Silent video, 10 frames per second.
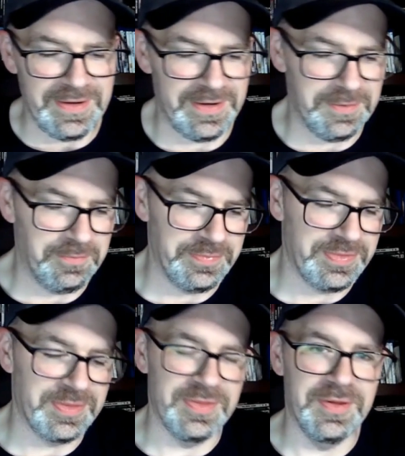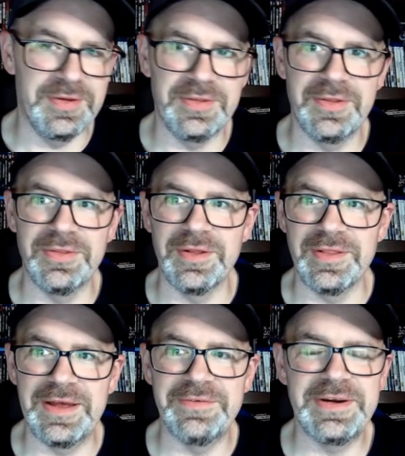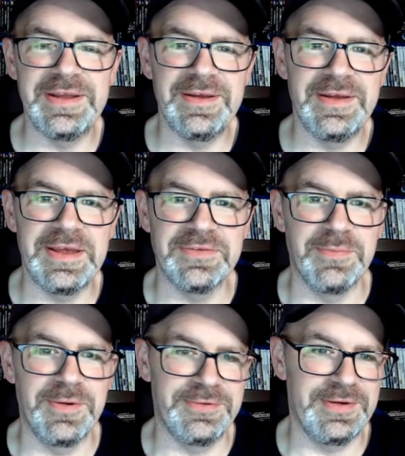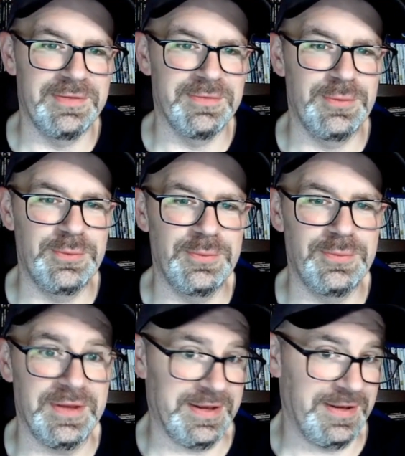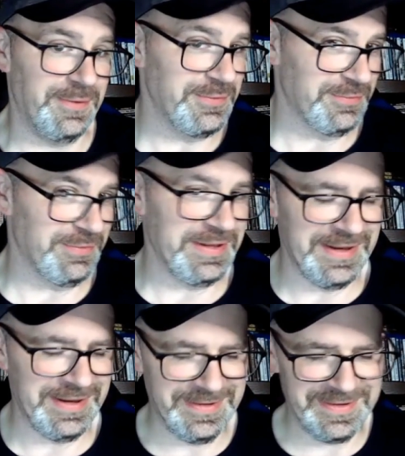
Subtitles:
The levity is mostly through the kills, really.